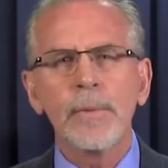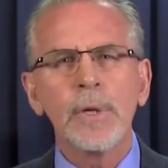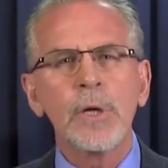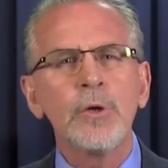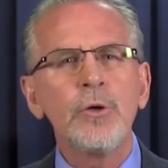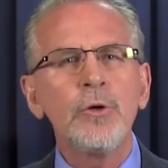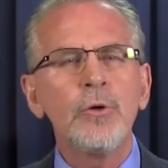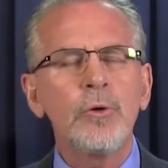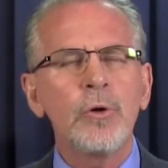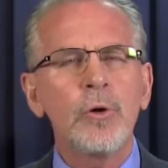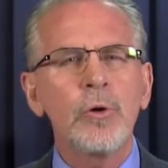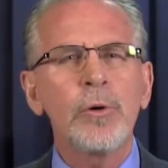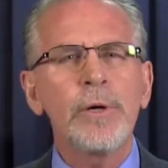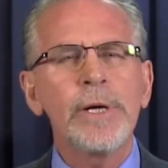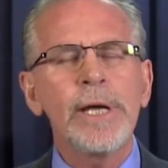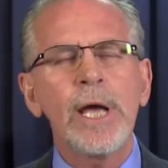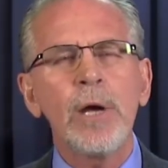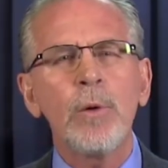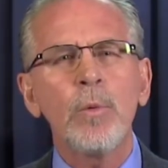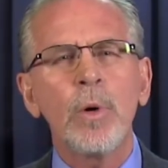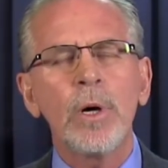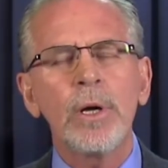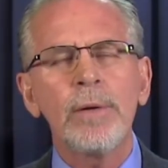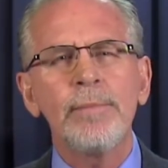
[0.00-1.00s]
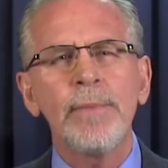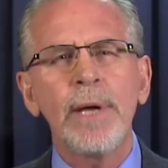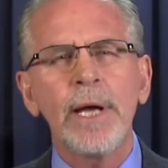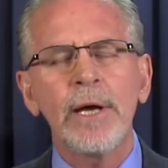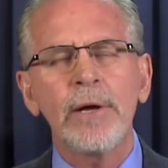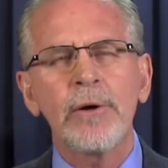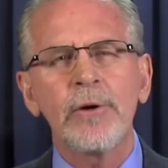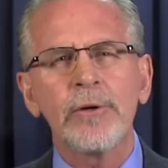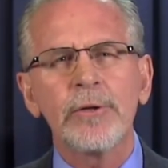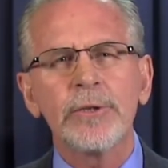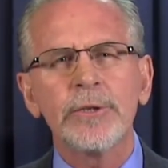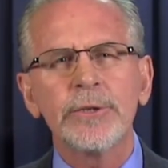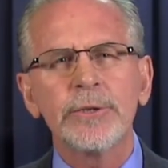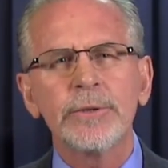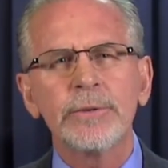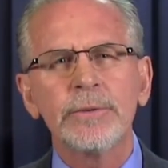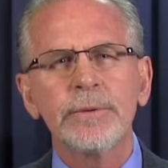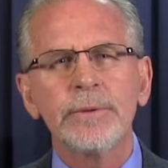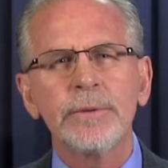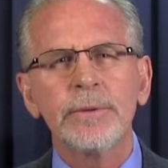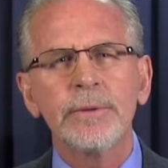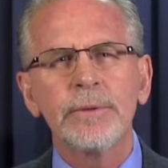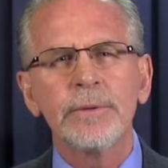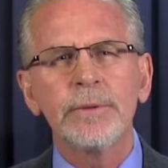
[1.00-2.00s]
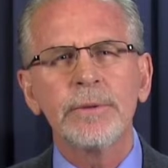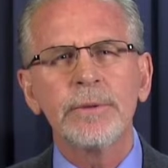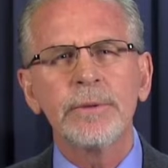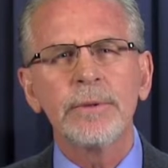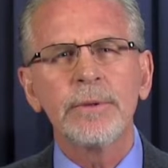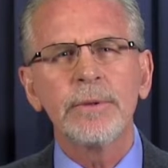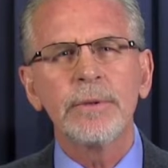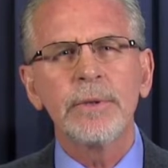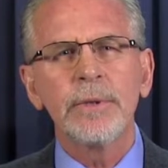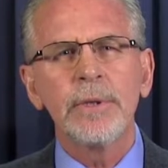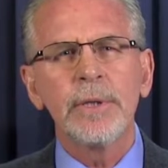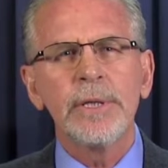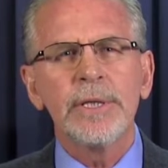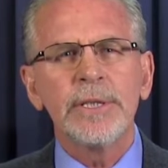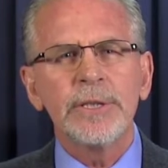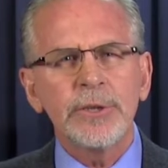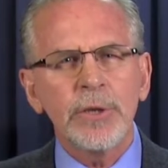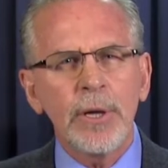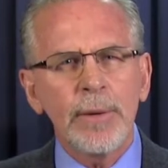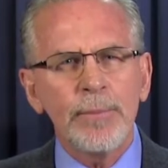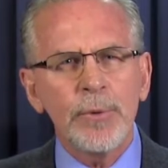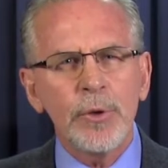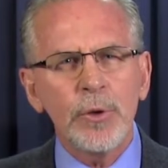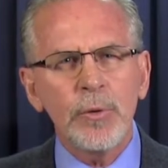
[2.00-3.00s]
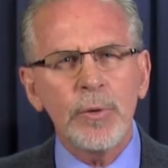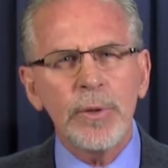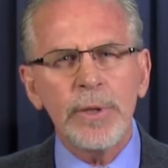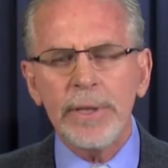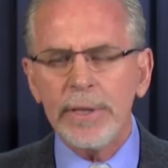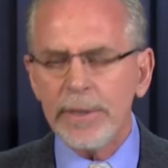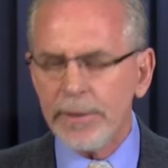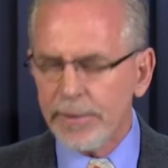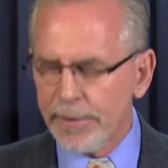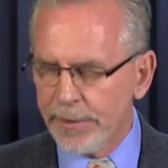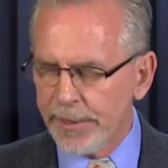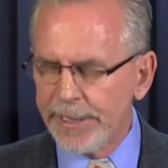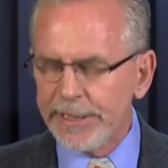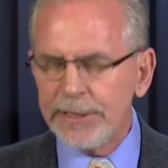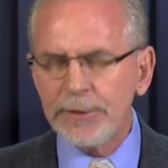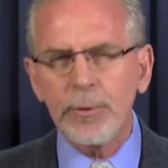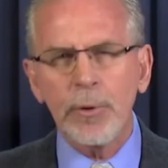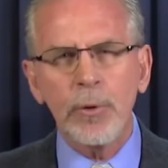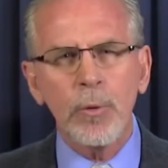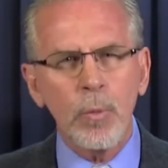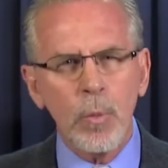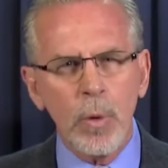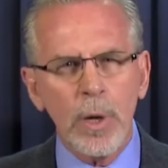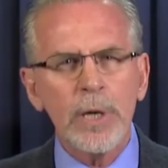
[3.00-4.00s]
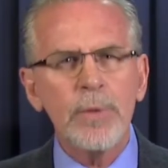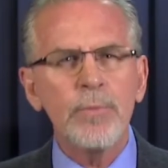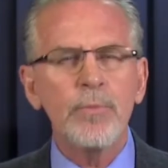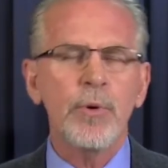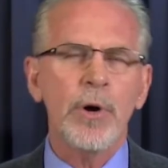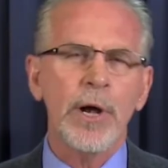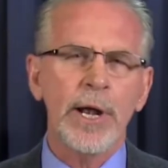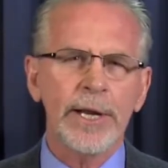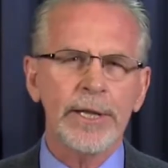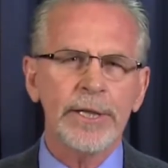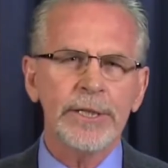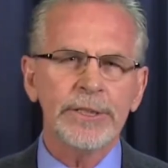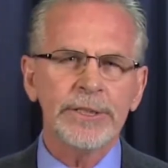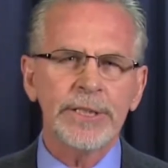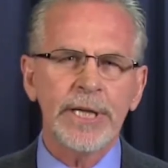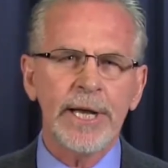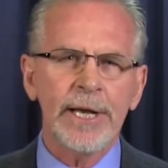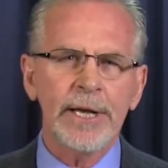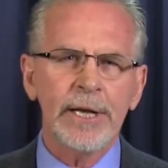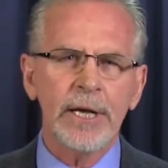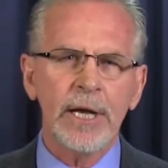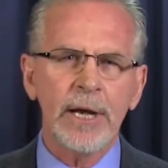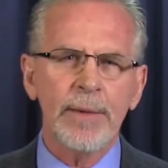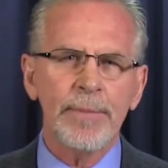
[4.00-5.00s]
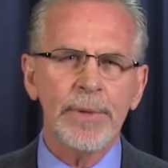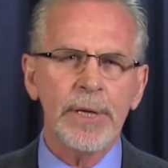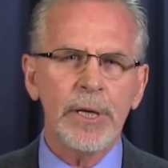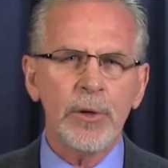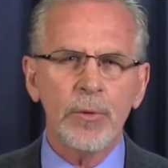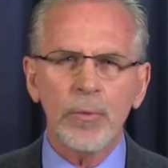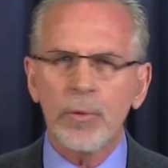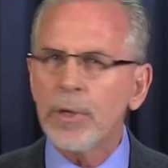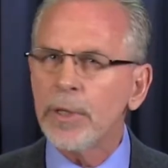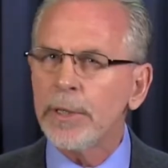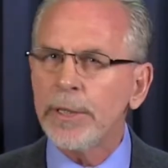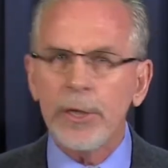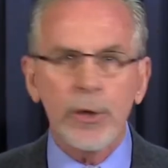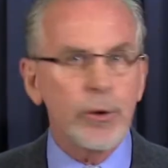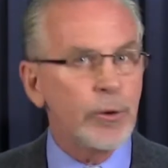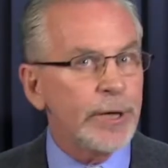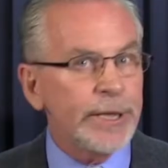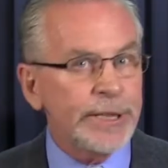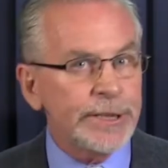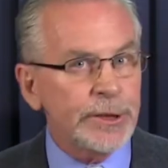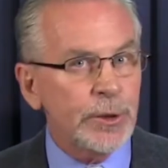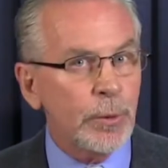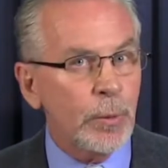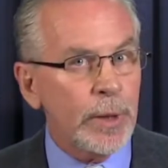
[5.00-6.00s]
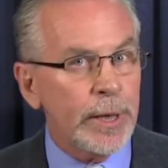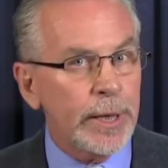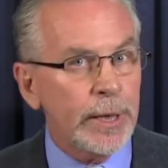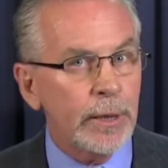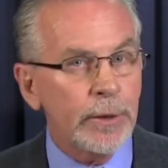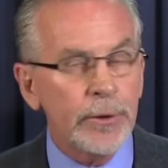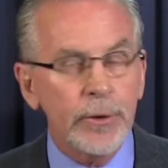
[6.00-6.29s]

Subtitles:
to create what matters. So I'm doing this with 1 product design company to really grease the wheel.